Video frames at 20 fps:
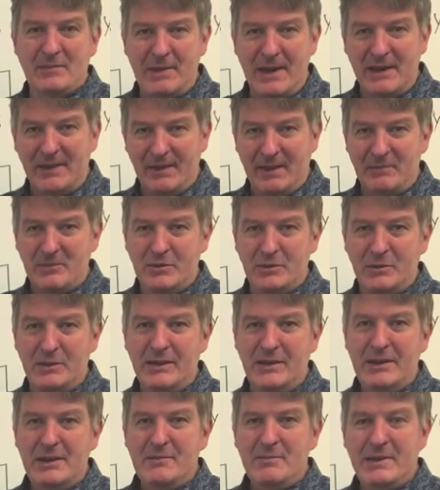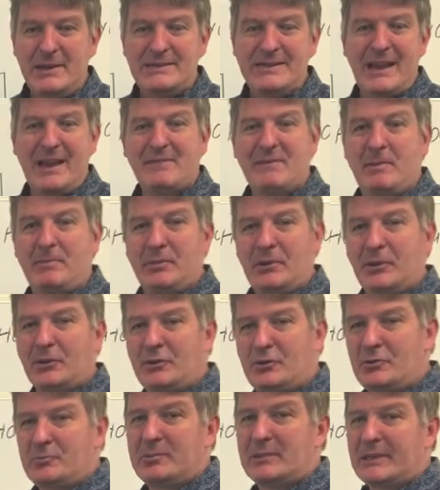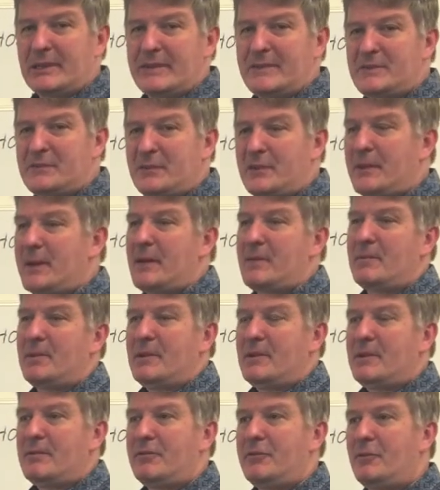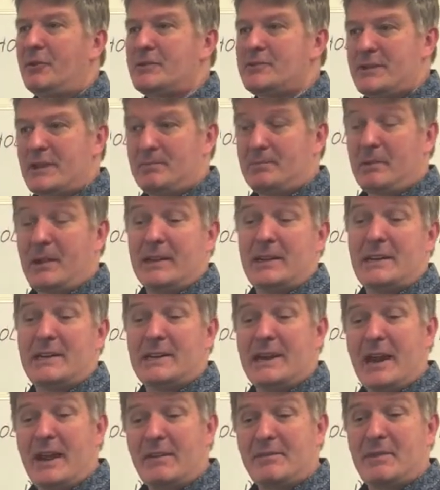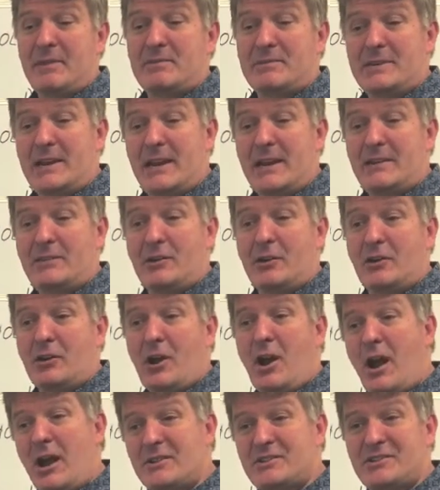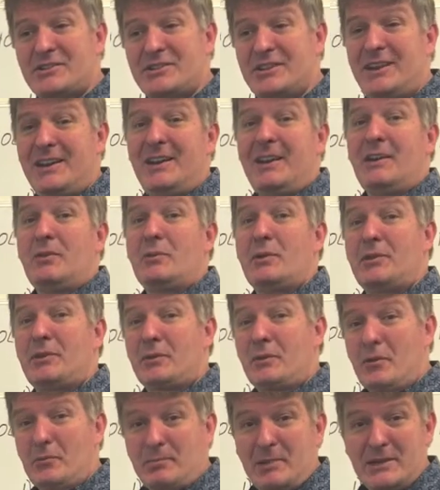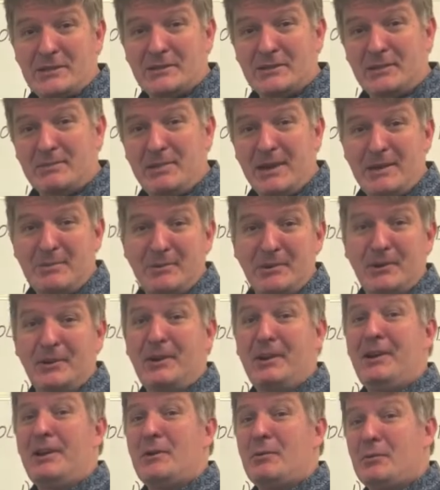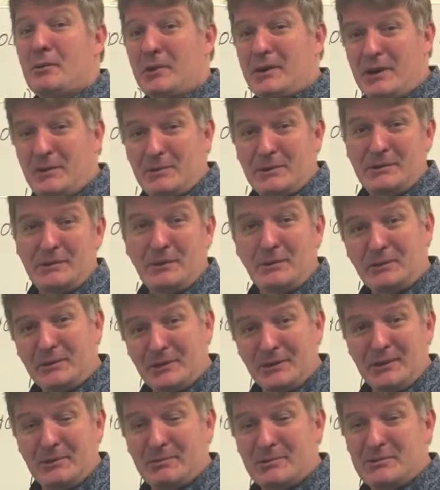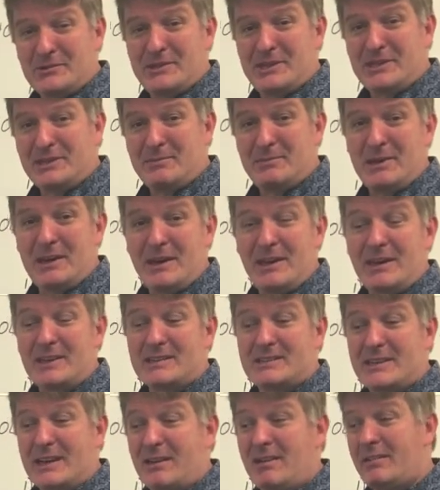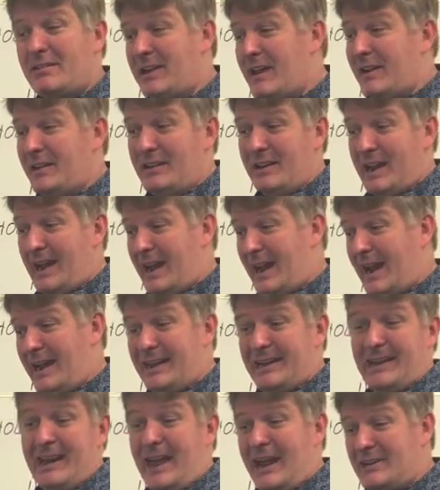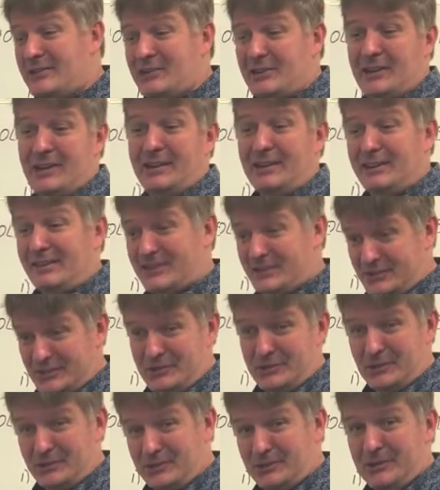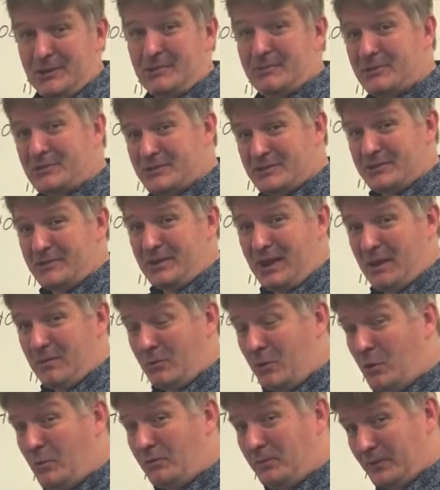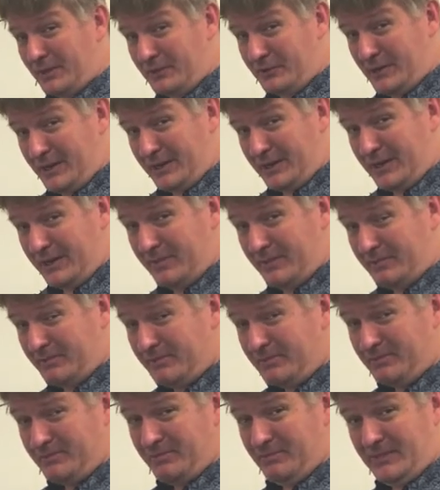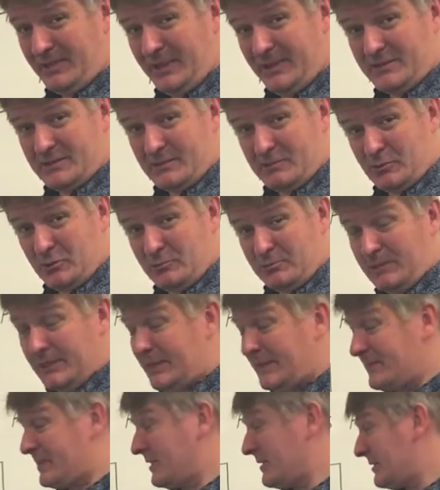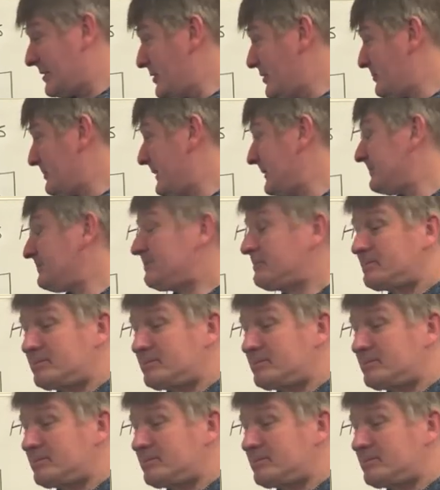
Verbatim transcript: to make them do it because I have to build new beliefs for them. For example, I need to have them take their costs with their own pencil and paper, work out what their real numbers need to be, and say, okay, I didn't lie to you. This is your real numbers. I'm hopefully trying to give give some new beliefs, excuse me,